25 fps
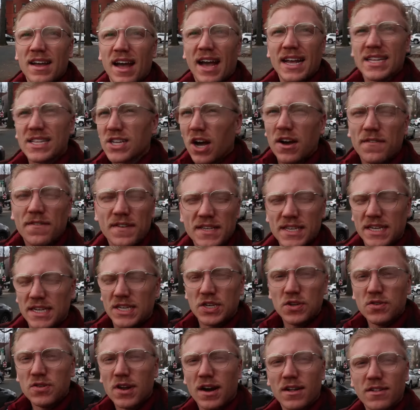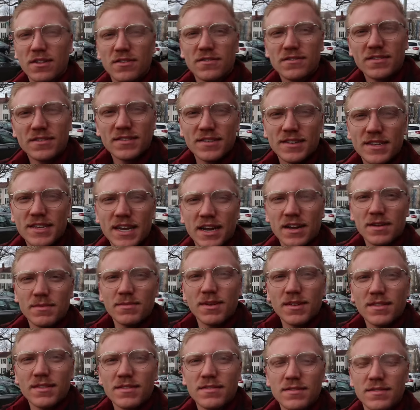Iced coffee is like $2 this entire
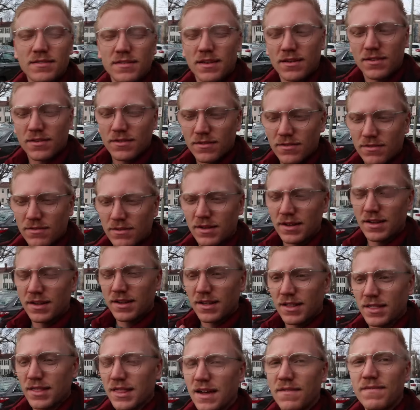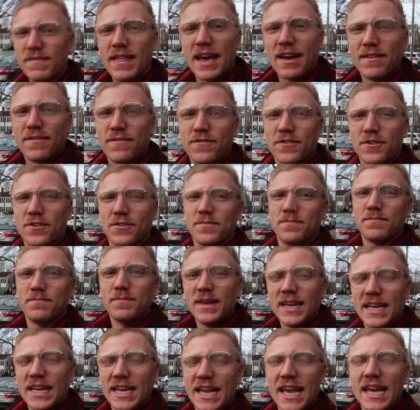month, so love that for
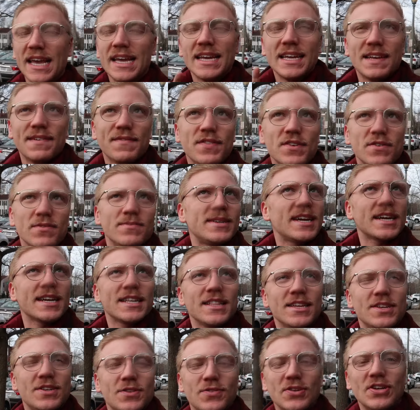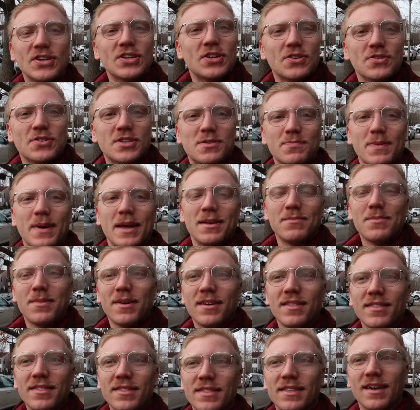me. Even though I'm technically doing a no spend
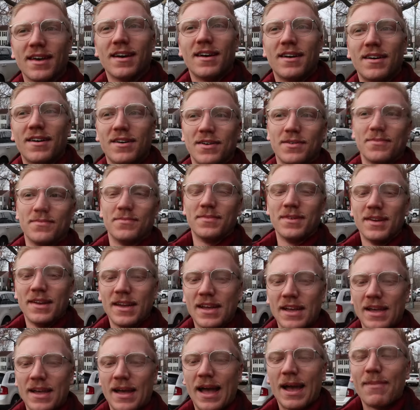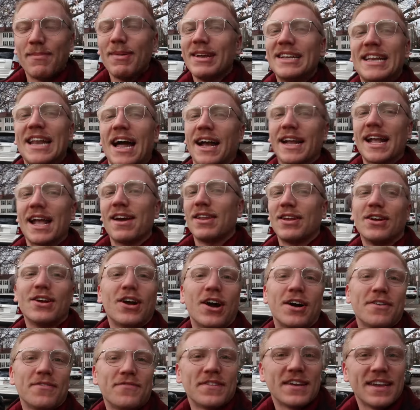month, um, I'm like not counting
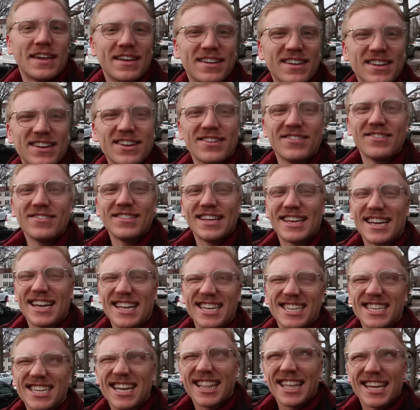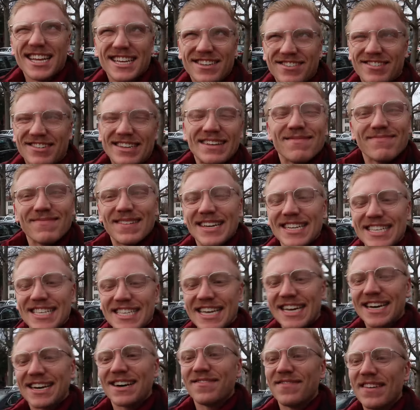coffee, you know? Like I just gotta like treat
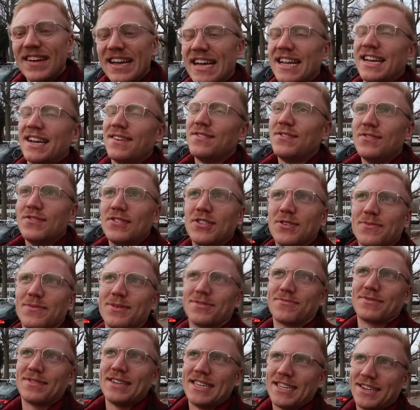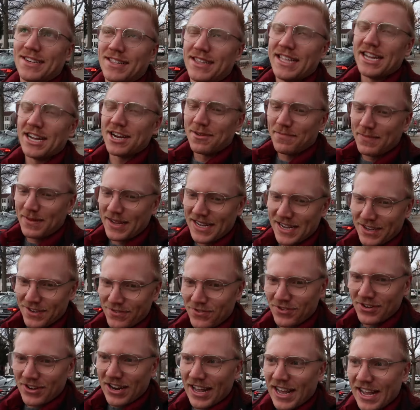myself. And I was doing a little bit of retail therapy
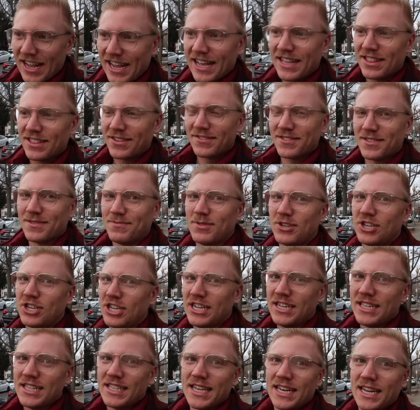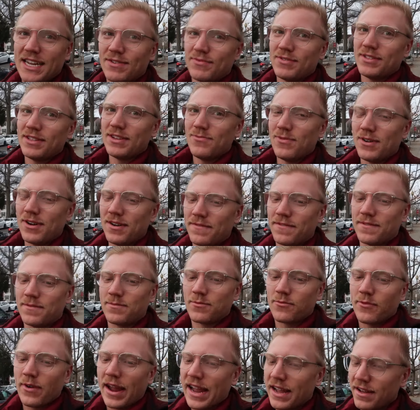yesterday. There's some jeans that I really want
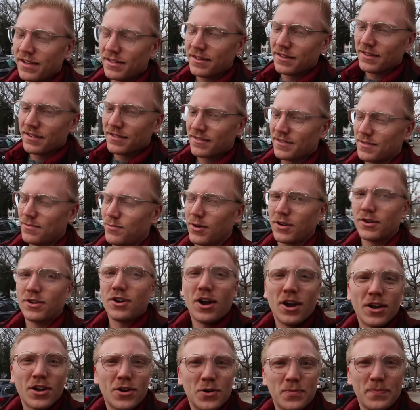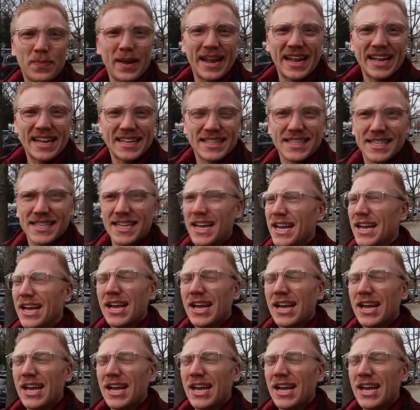from Wrangler, some more cargo pants.